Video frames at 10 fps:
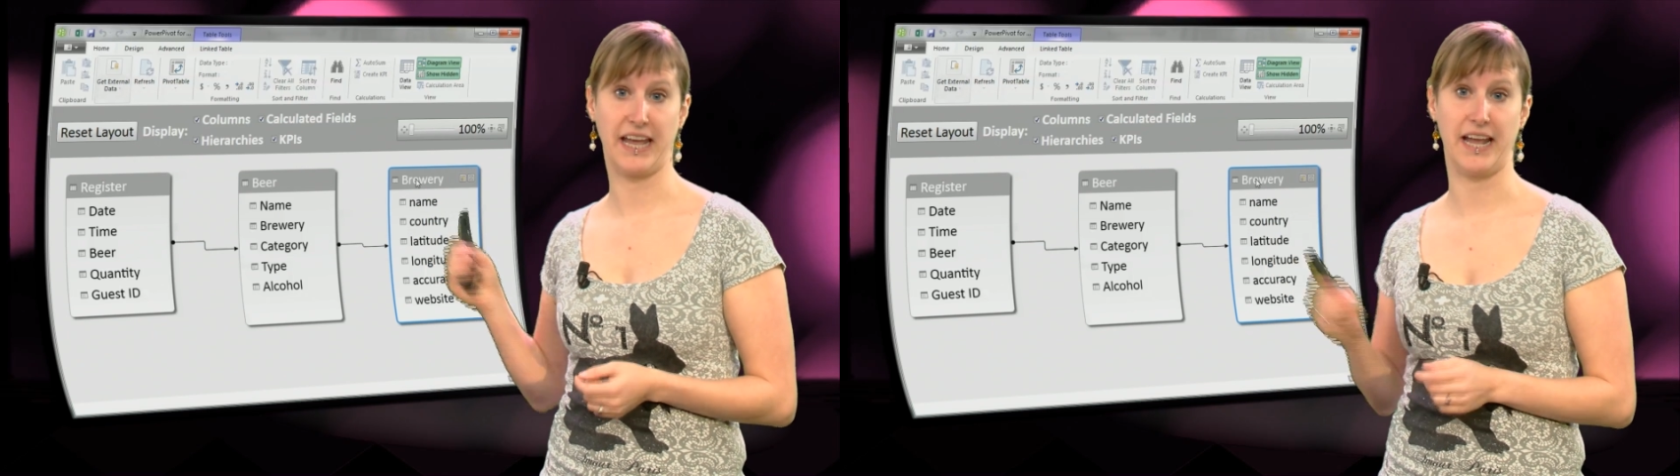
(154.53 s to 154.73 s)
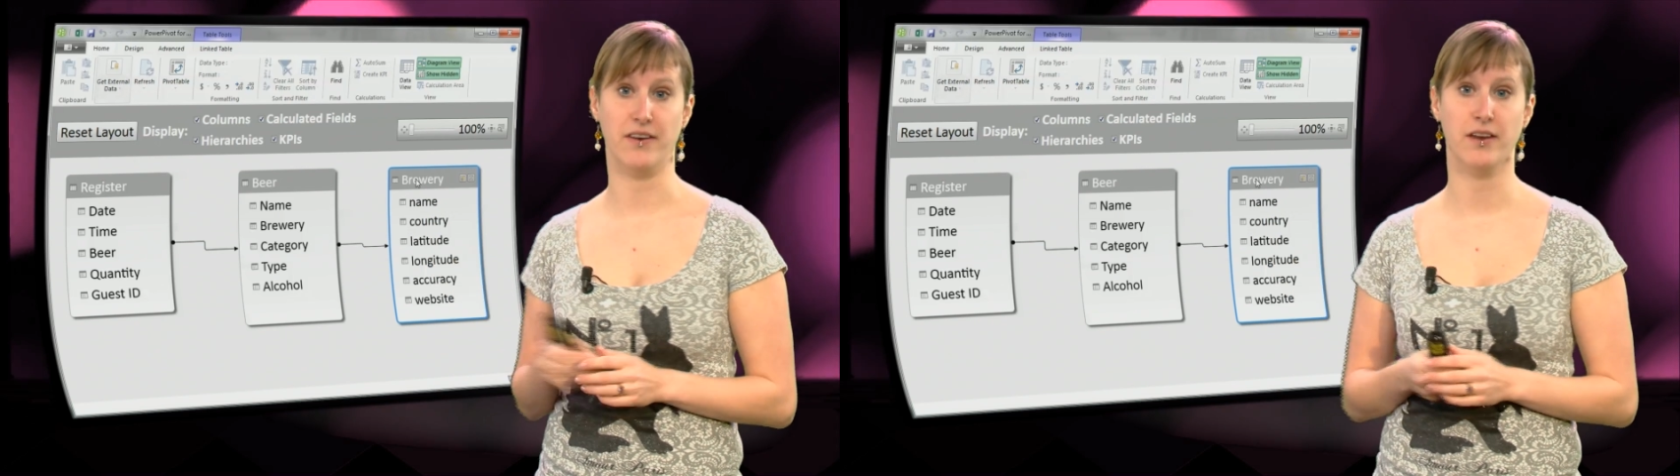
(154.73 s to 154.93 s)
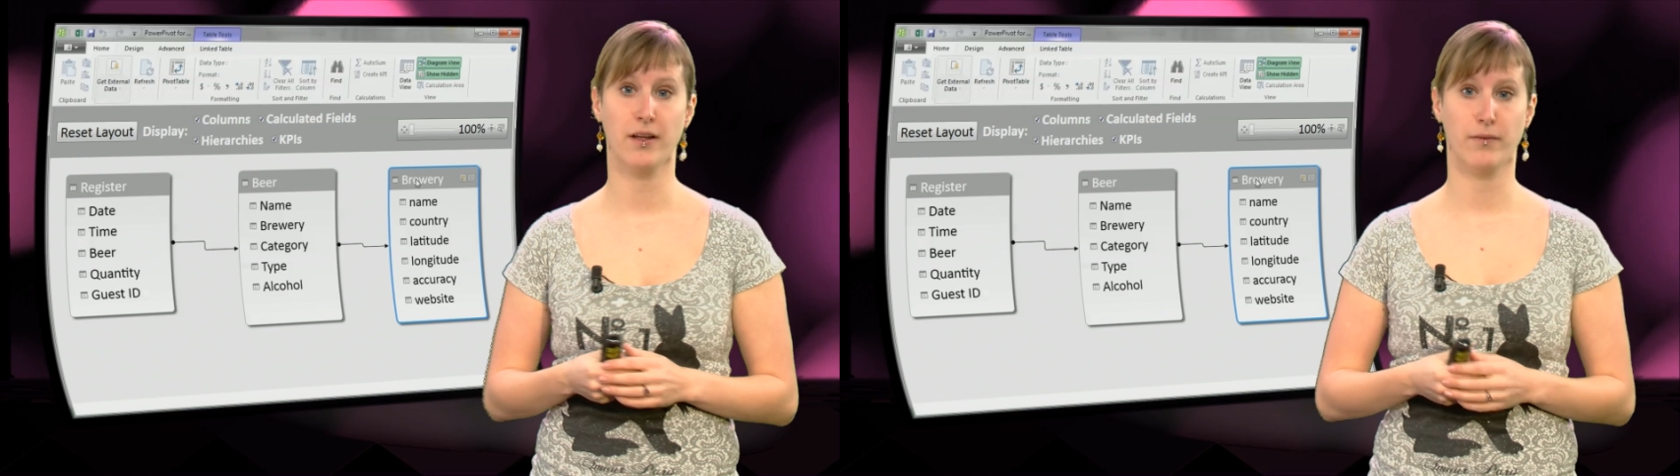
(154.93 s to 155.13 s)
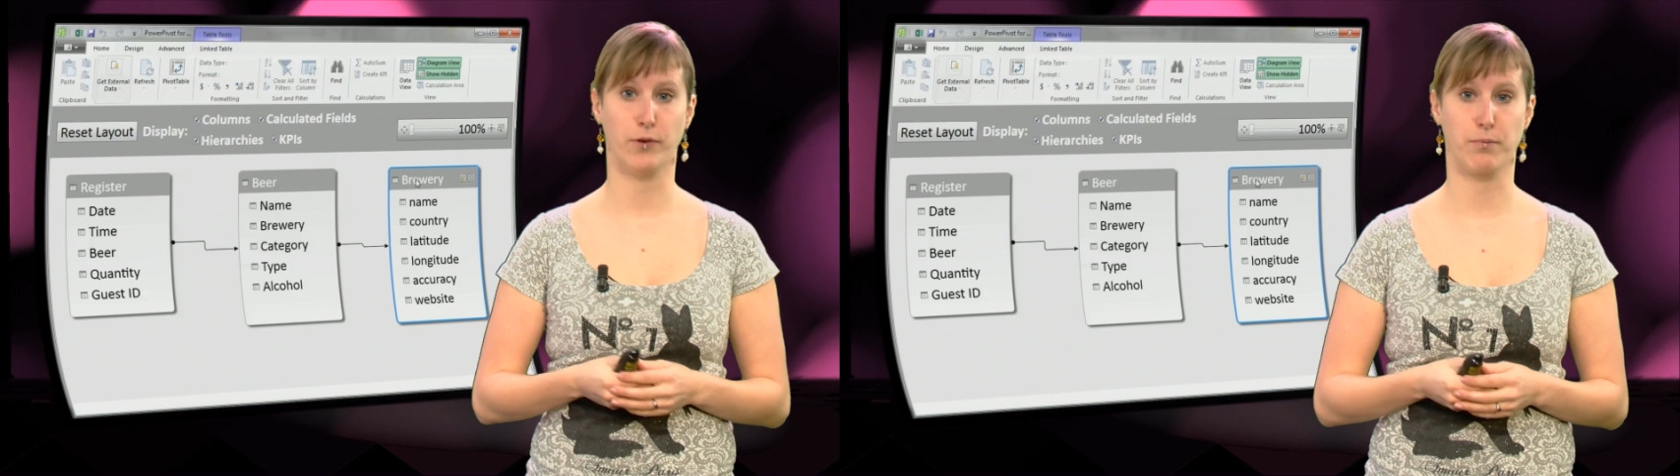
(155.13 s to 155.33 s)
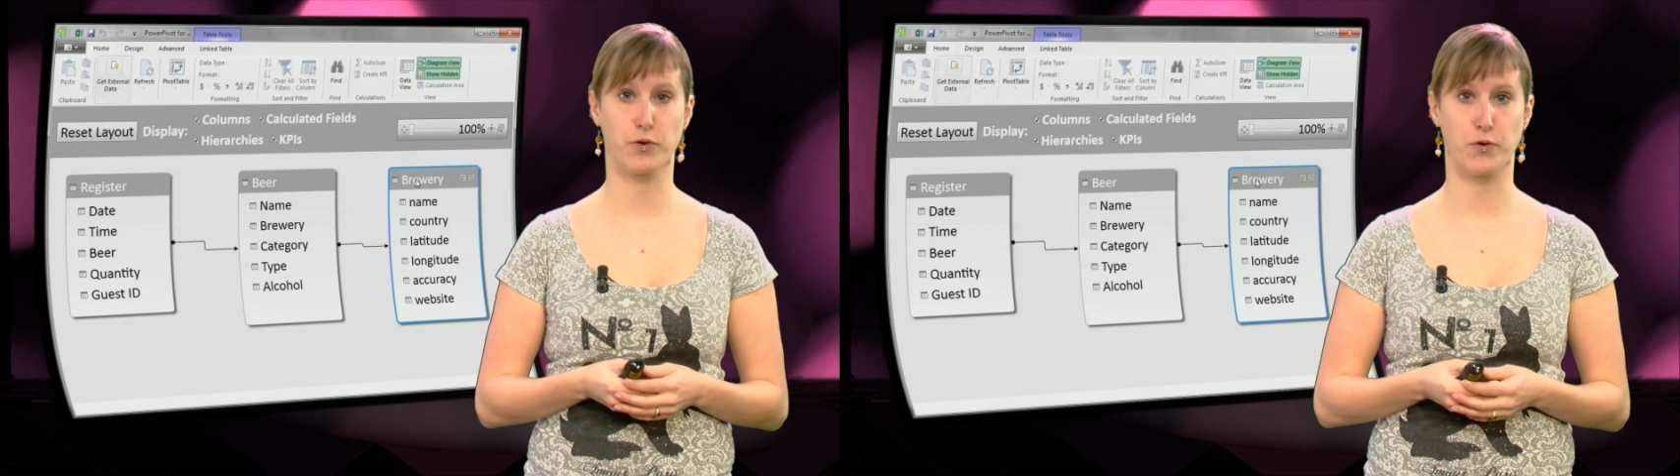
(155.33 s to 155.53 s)
in
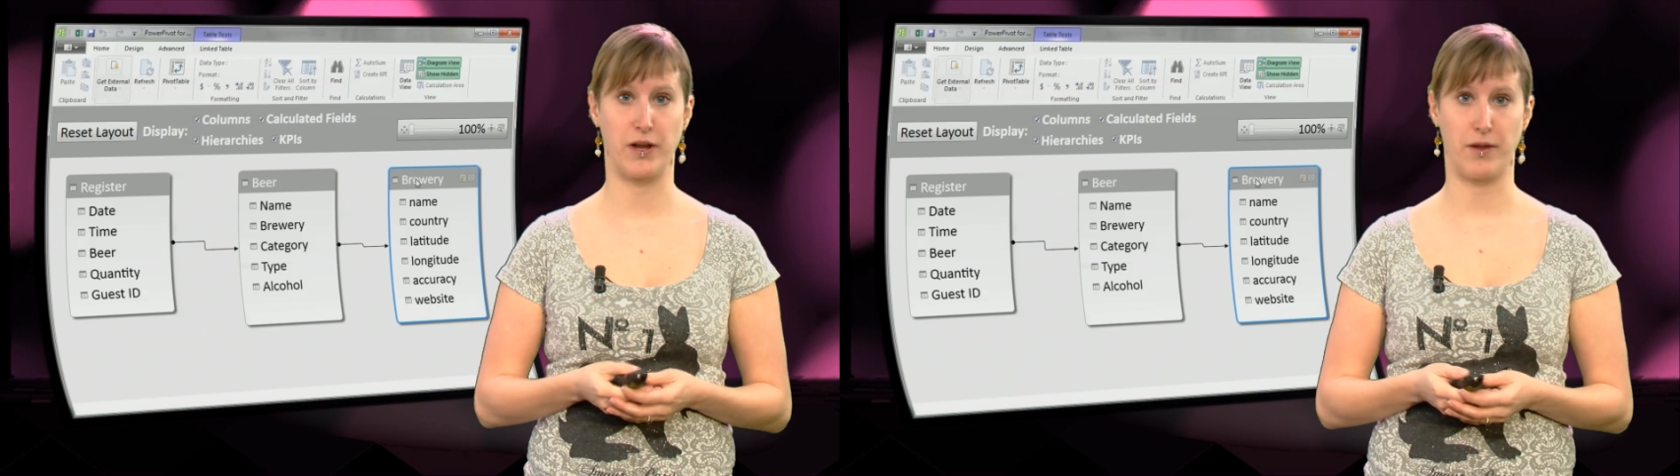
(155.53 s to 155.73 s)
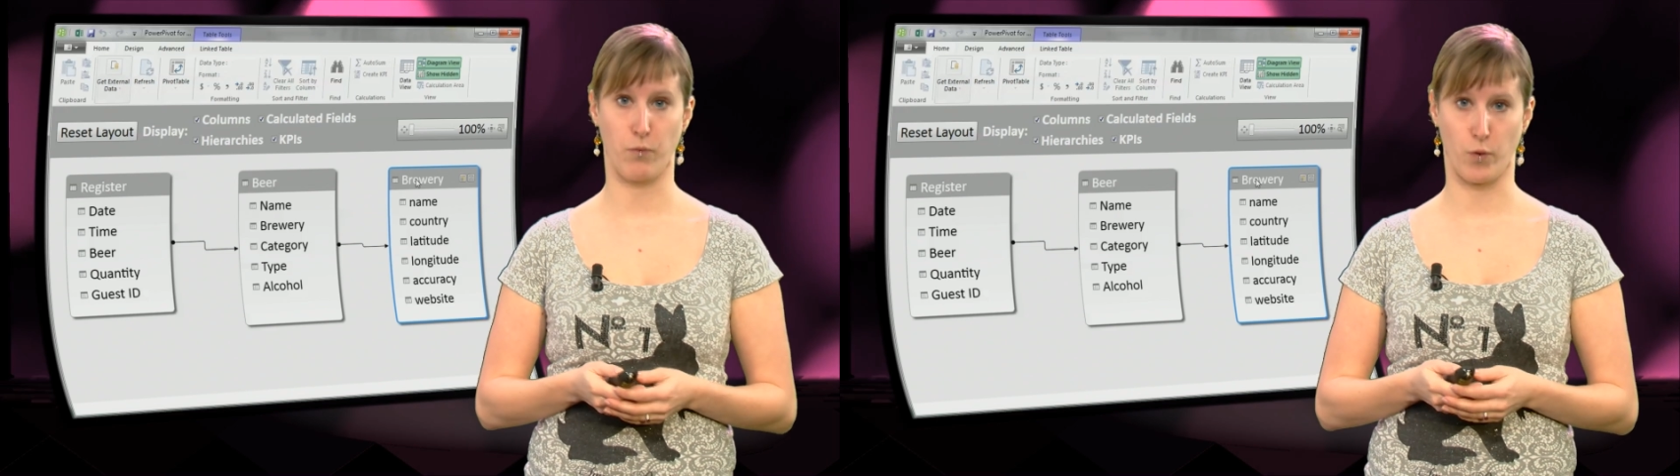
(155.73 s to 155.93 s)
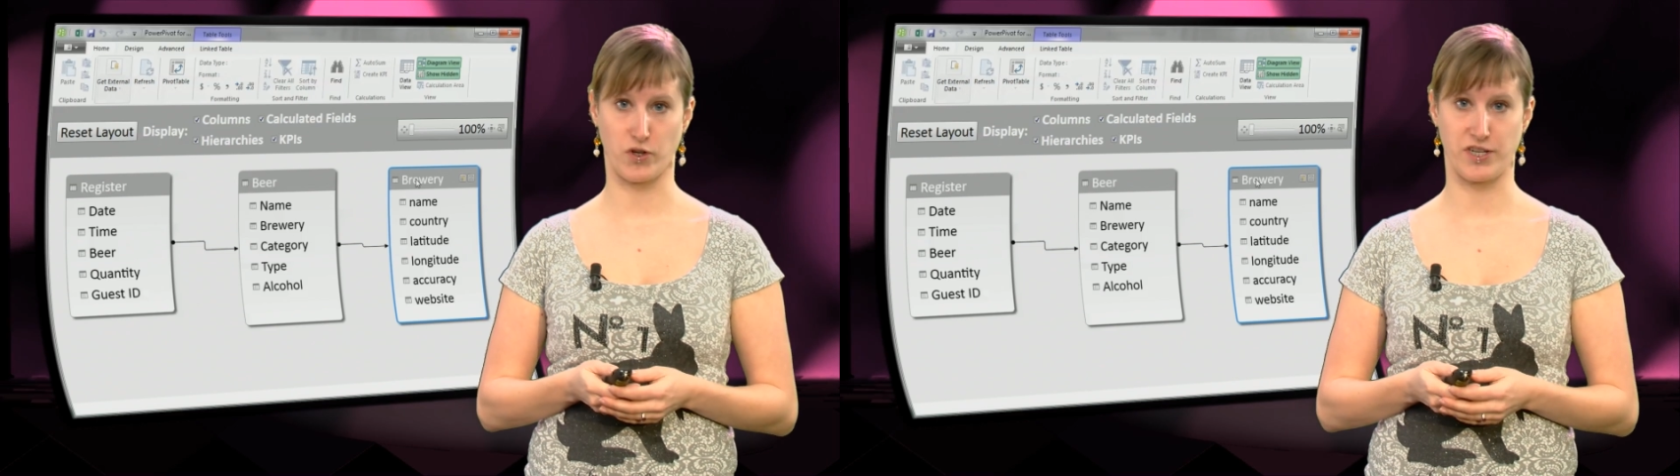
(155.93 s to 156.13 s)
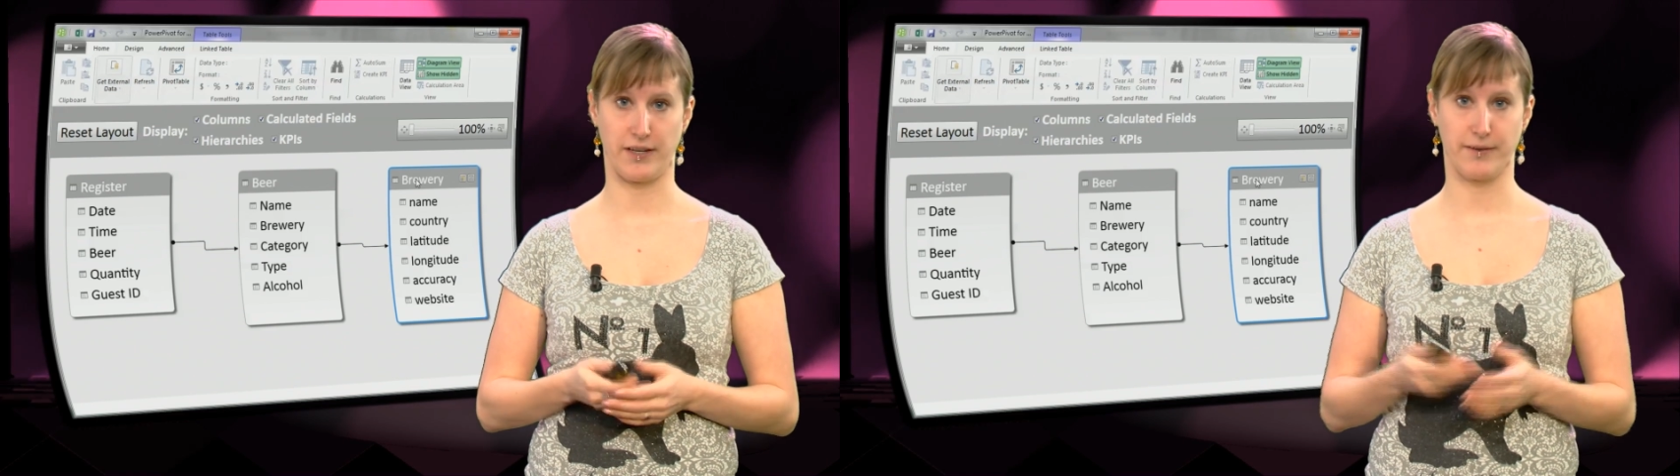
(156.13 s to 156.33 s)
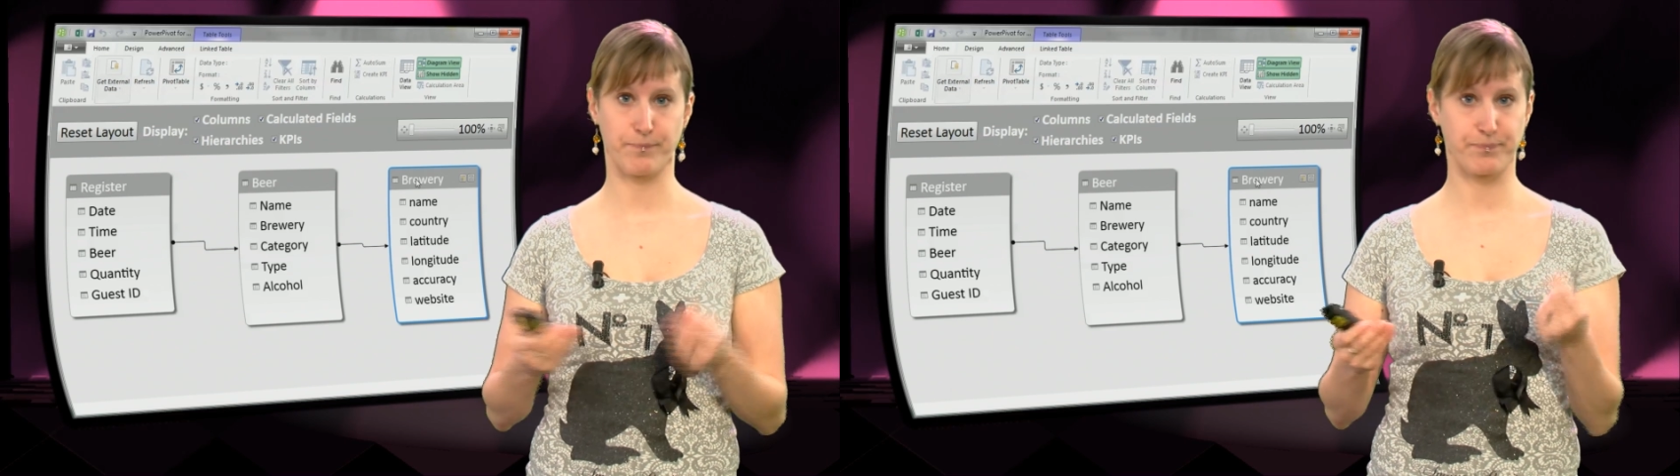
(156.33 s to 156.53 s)
the brewery worksheet.